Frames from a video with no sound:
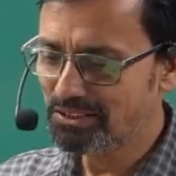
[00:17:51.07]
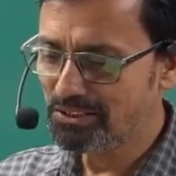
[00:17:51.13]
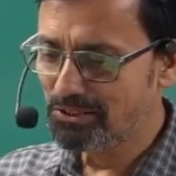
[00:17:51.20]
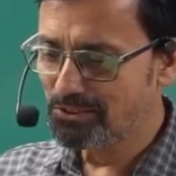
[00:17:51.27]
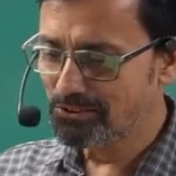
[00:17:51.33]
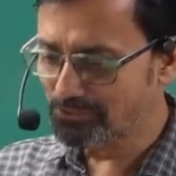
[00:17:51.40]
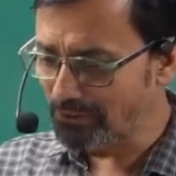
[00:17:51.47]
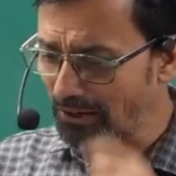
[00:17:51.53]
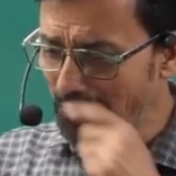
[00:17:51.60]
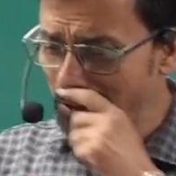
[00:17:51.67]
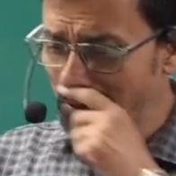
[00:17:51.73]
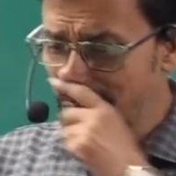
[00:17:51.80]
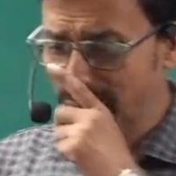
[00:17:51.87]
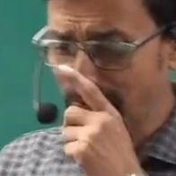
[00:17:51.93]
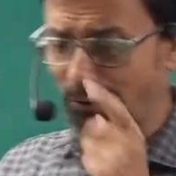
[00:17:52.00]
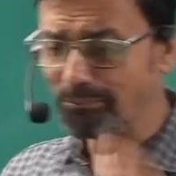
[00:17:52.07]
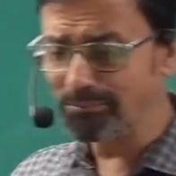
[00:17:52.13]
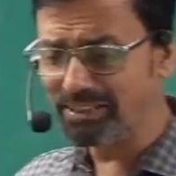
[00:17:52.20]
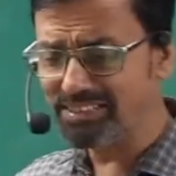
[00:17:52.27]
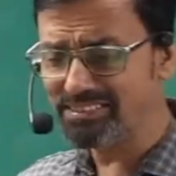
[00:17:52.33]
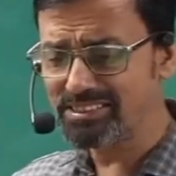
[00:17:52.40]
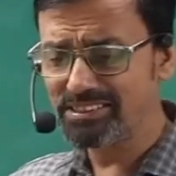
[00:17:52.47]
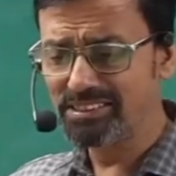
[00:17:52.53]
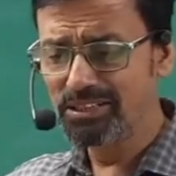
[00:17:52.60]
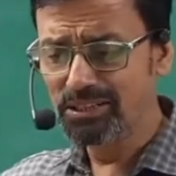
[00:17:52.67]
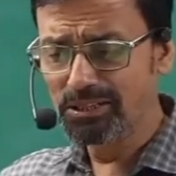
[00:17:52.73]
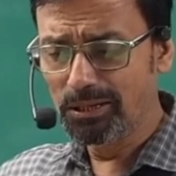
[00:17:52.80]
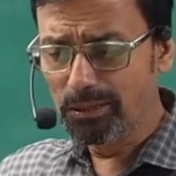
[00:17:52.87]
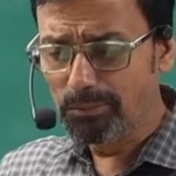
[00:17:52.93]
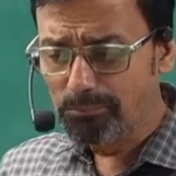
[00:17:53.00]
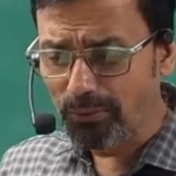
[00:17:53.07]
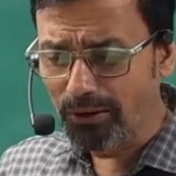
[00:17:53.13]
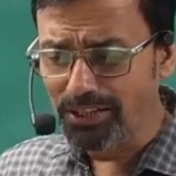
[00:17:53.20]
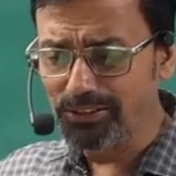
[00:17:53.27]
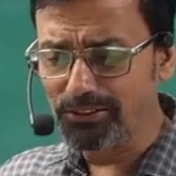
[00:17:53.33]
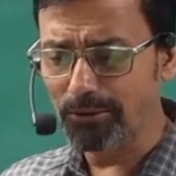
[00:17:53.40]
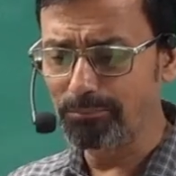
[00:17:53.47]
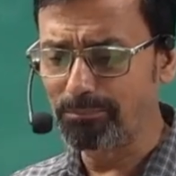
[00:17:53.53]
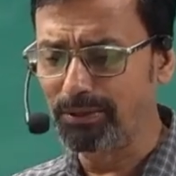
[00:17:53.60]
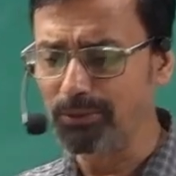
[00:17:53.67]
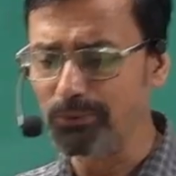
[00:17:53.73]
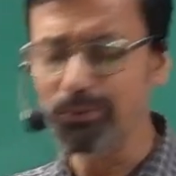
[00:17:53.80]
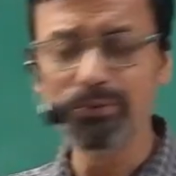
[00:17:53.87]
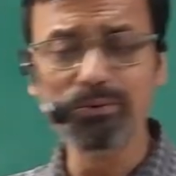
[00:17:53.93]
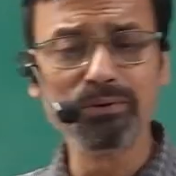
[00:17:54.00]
So from this point of view,